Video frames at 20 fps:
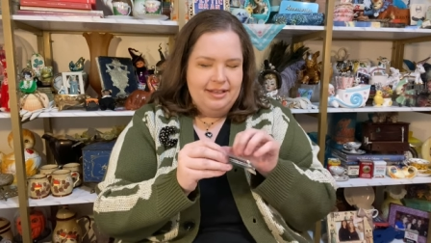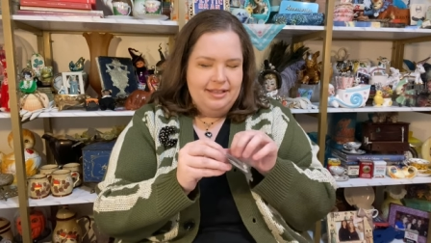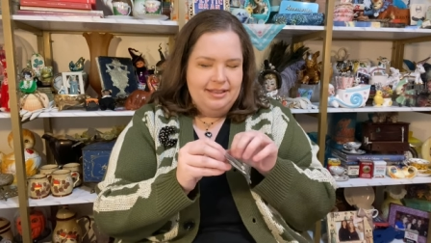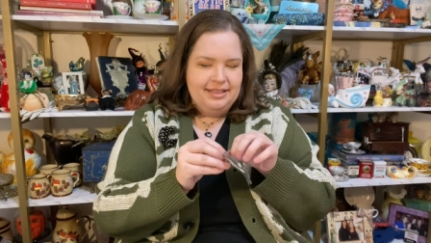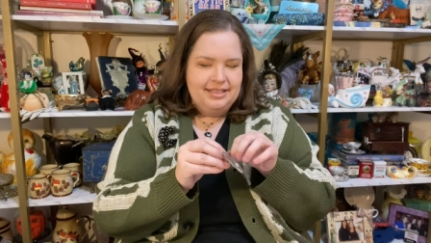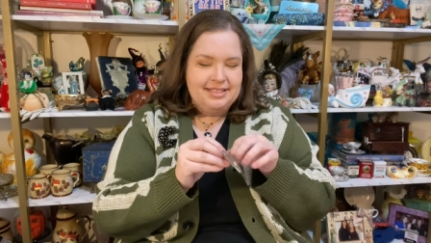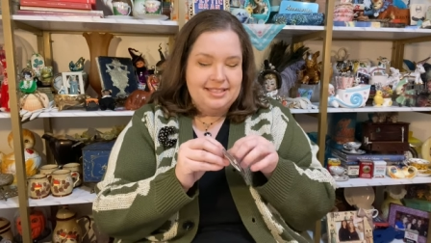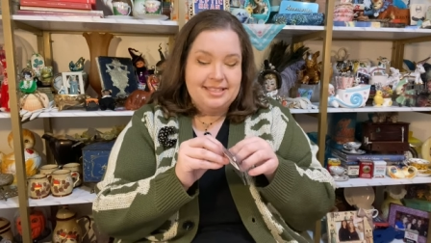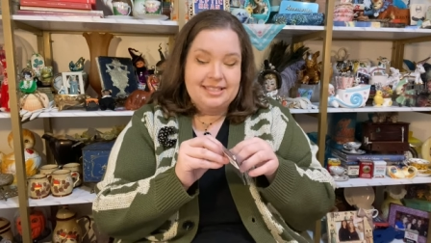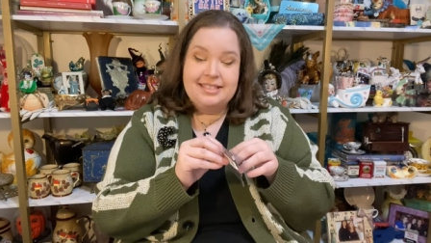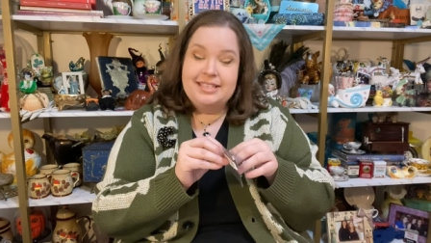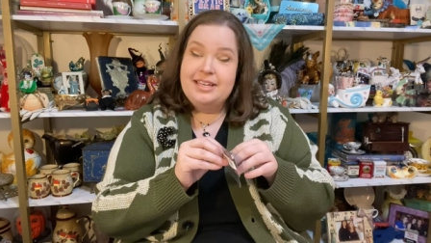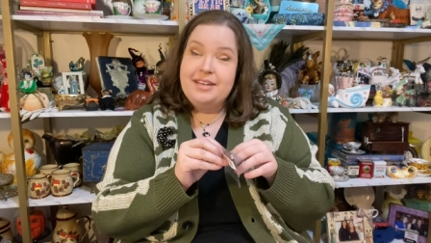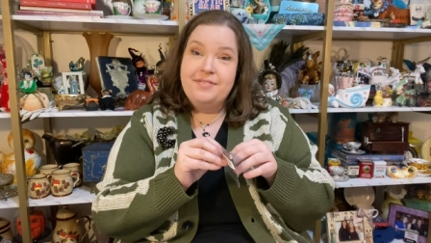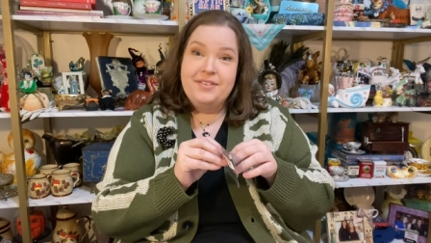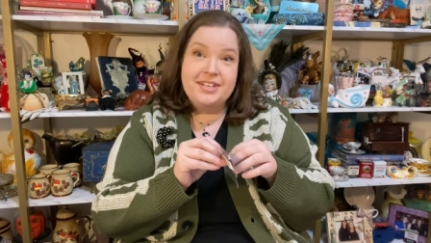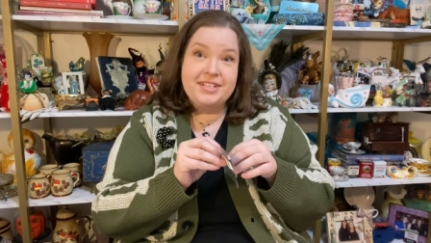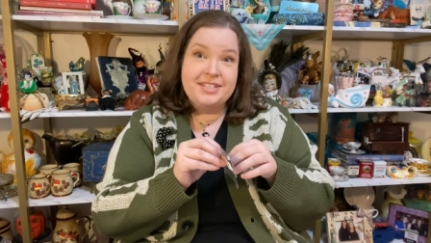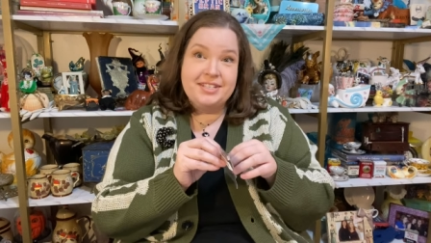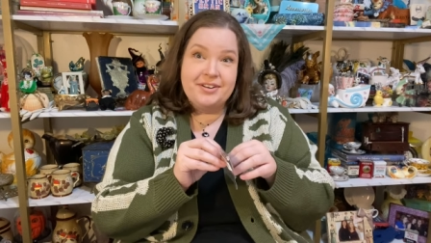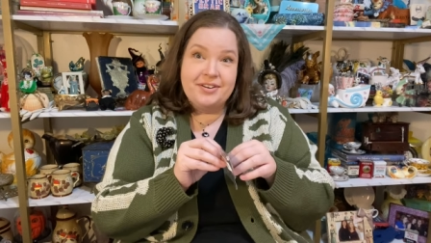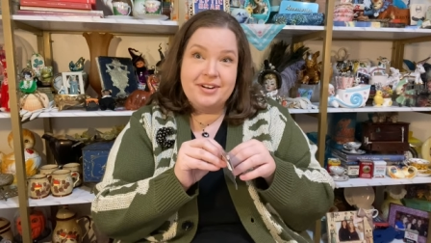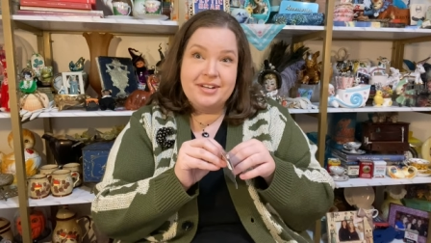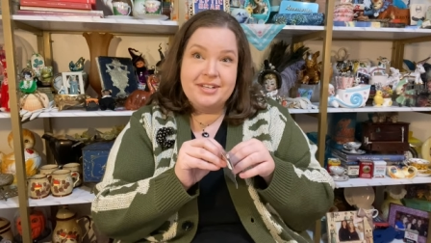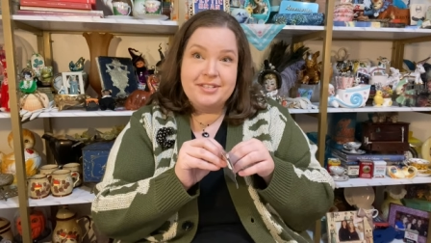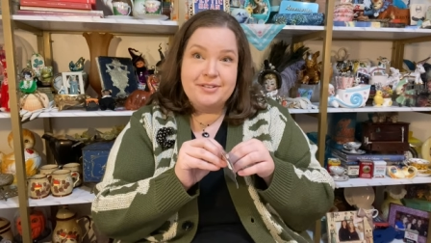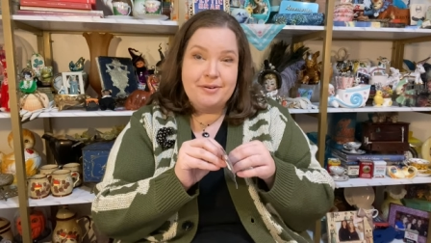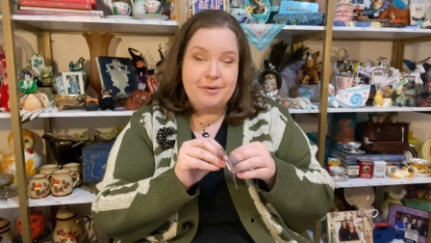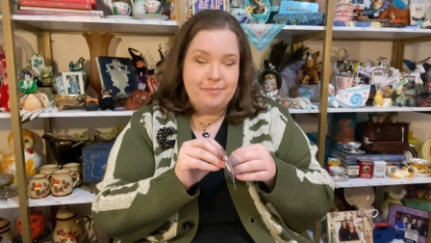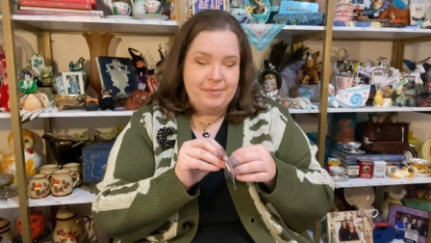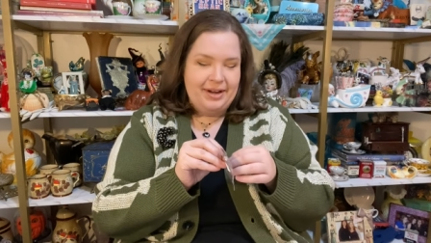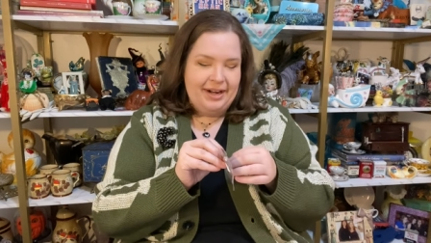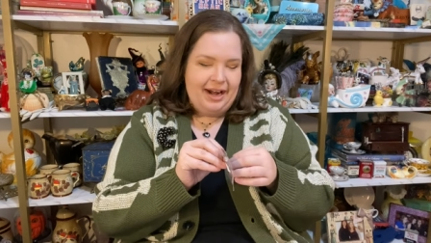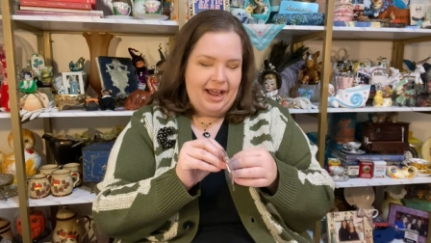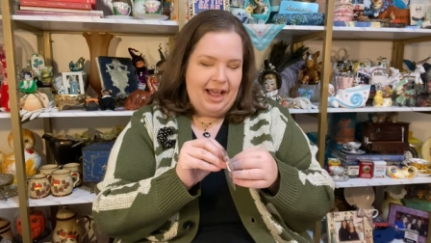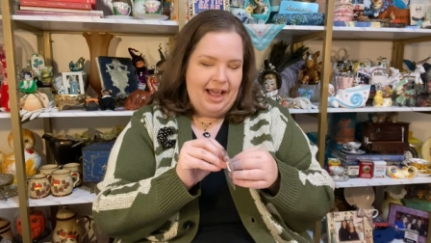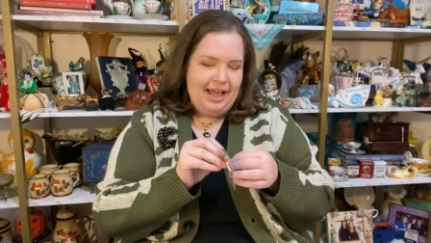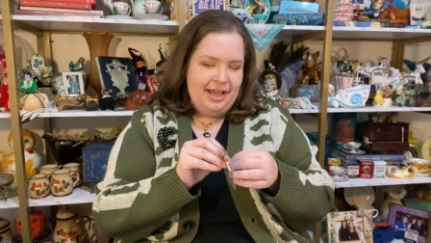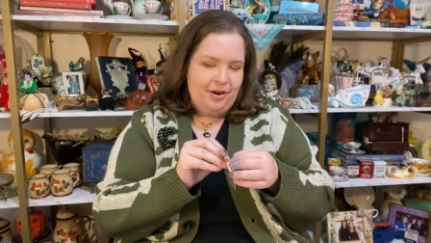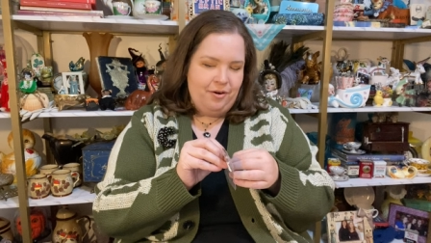this is a T V series from when
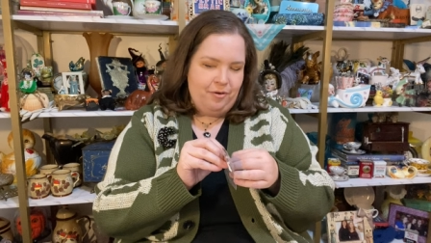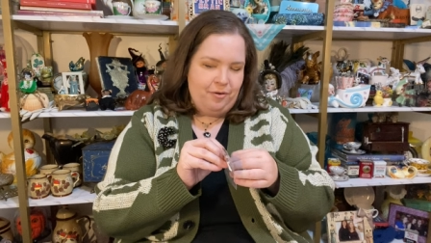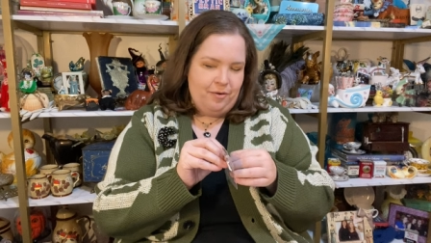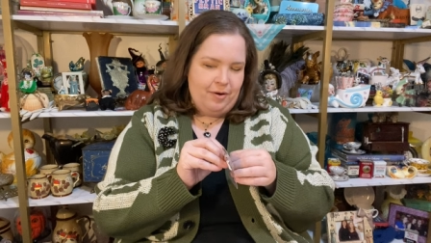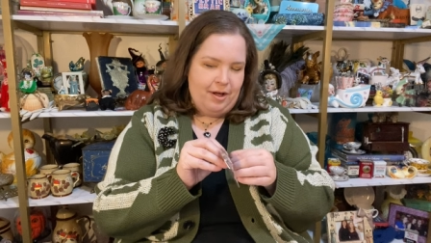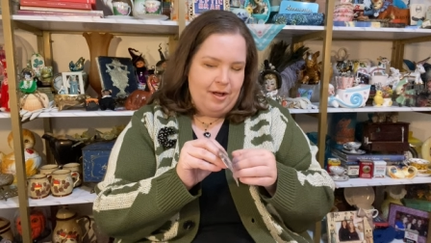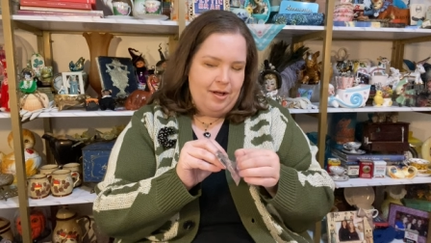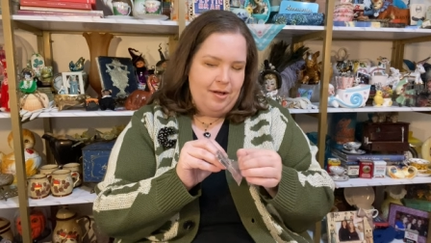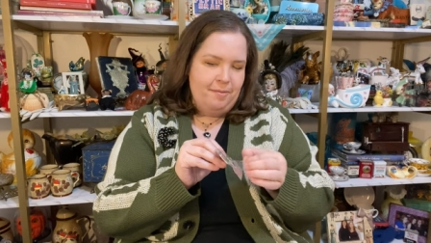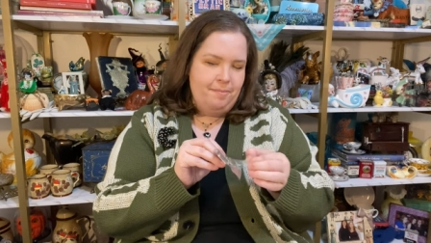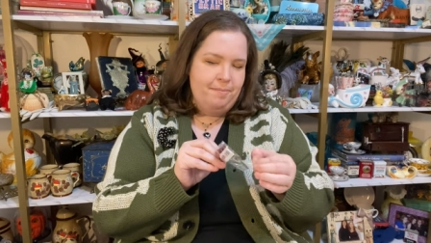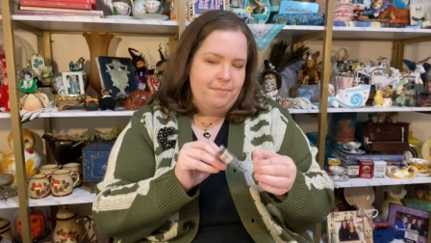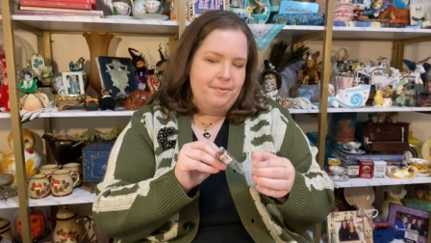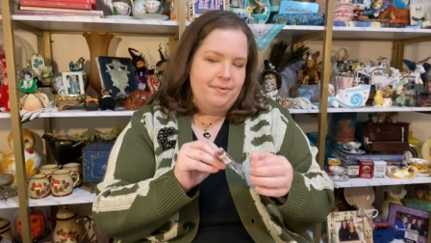I grew up,